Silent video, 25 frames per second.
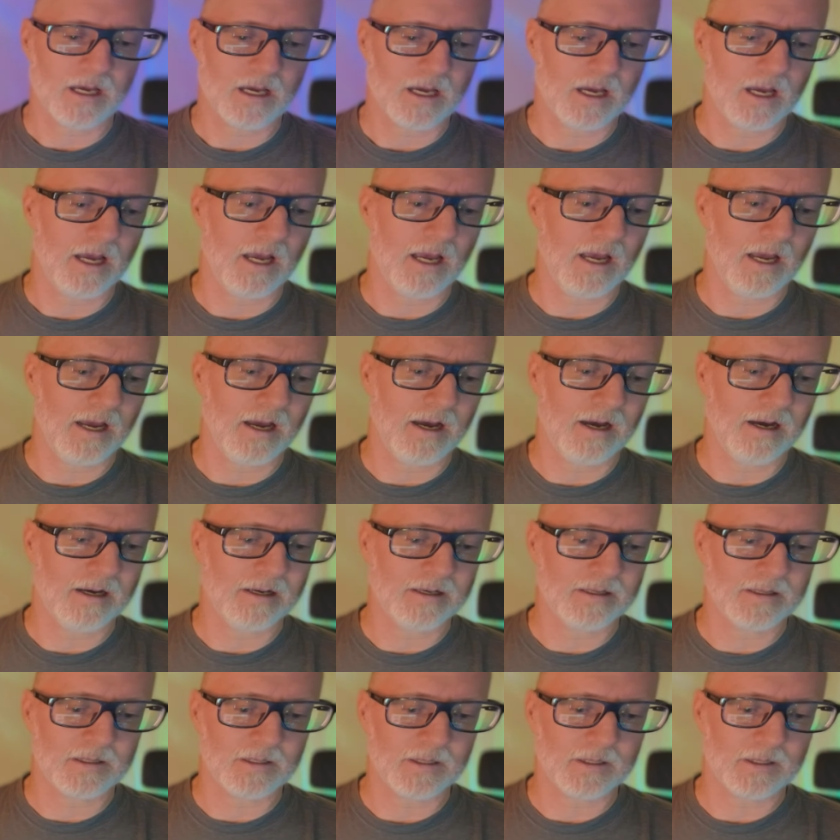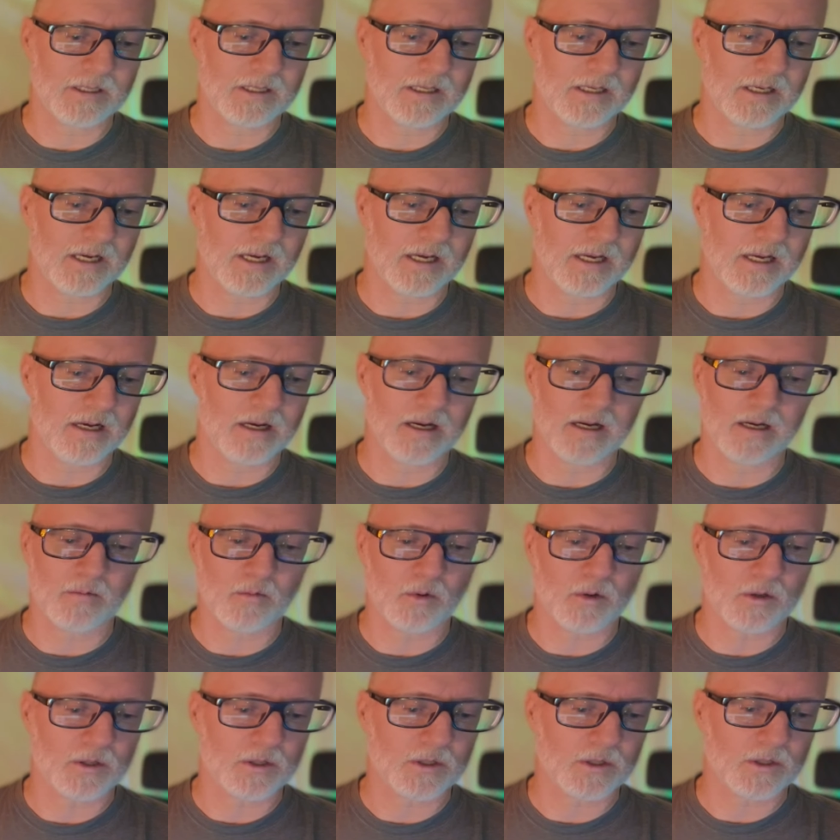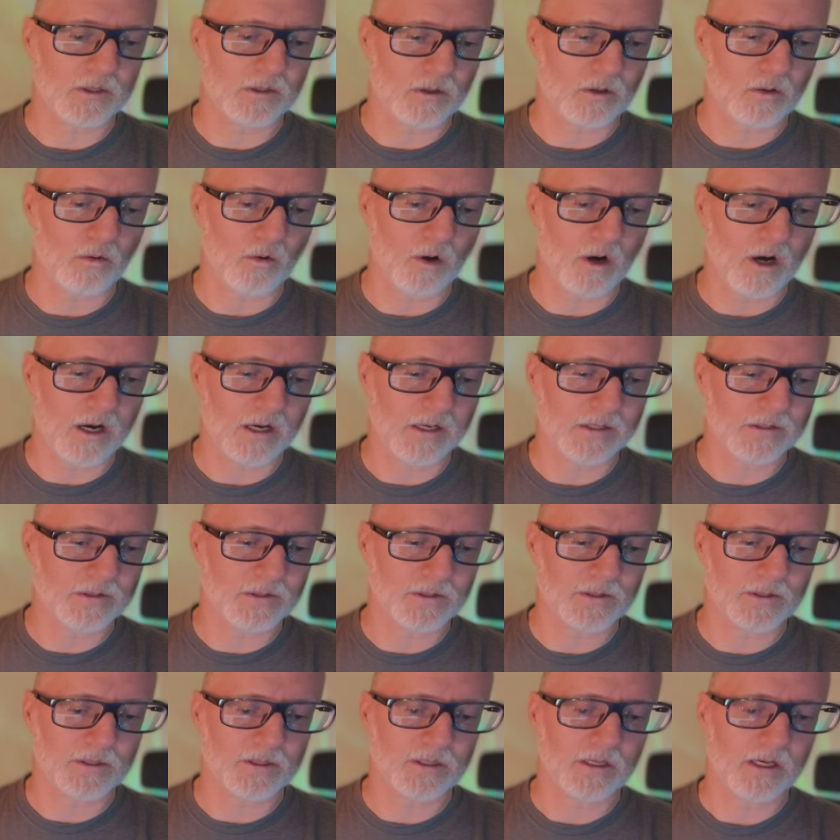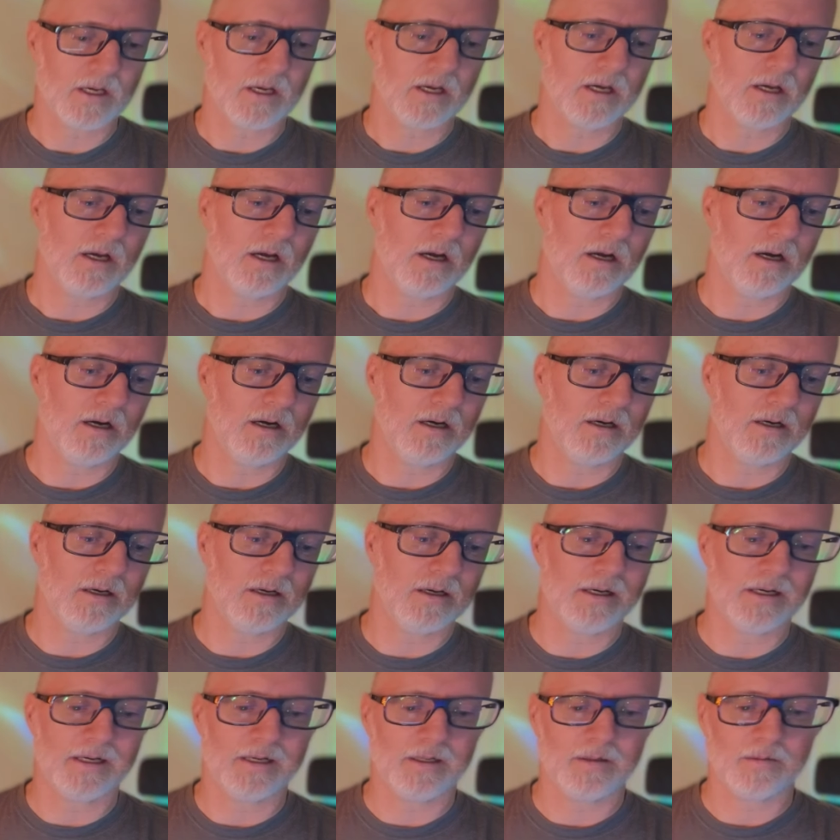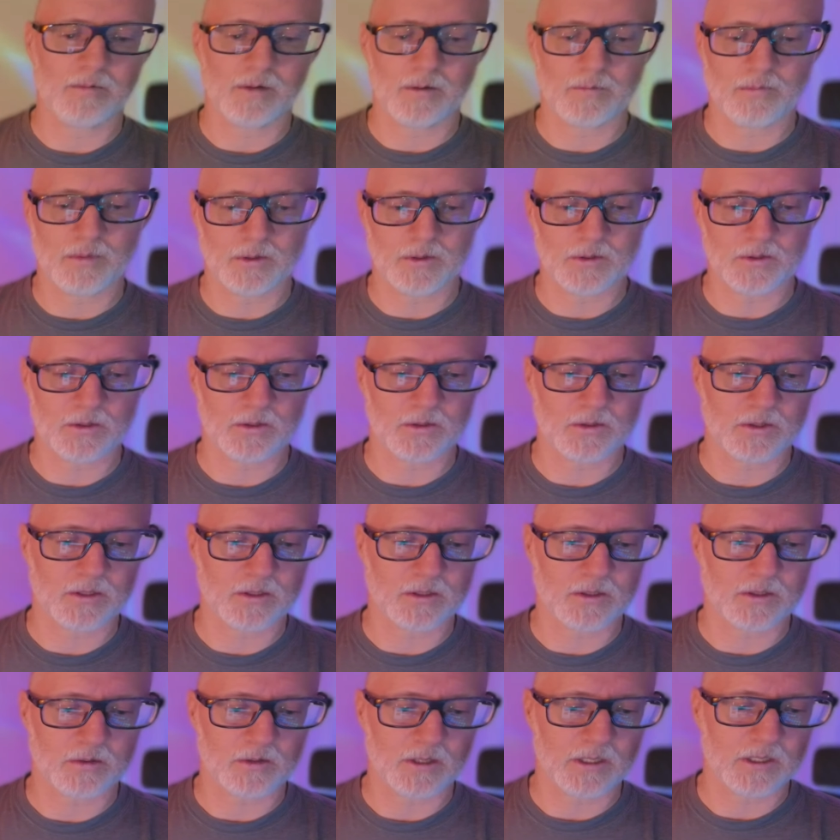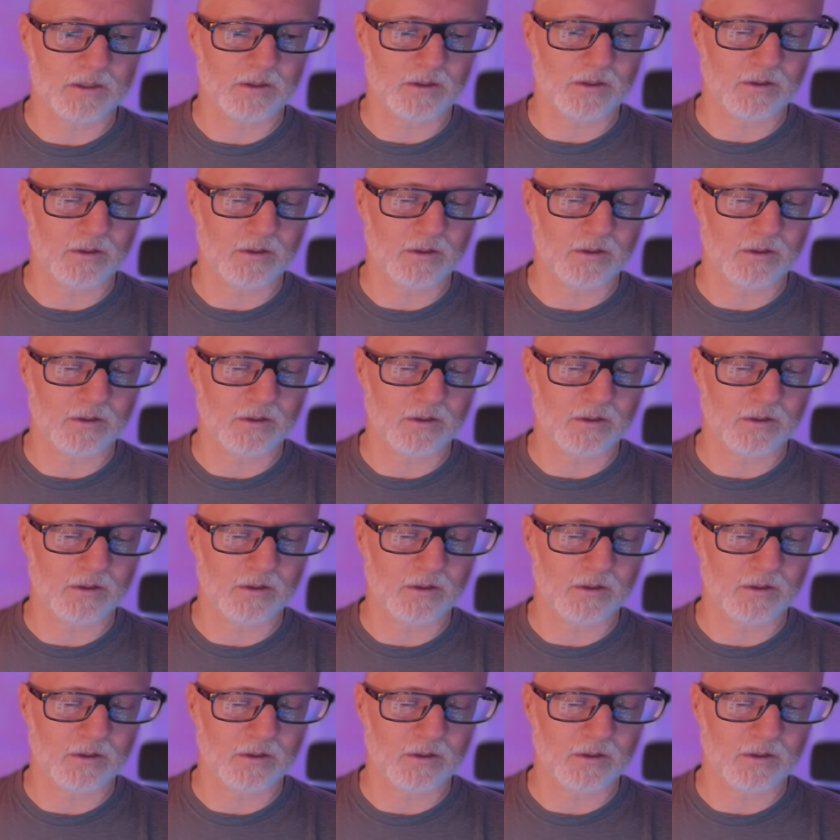and it, it works your quads uh, and it, it builds your, the strength in your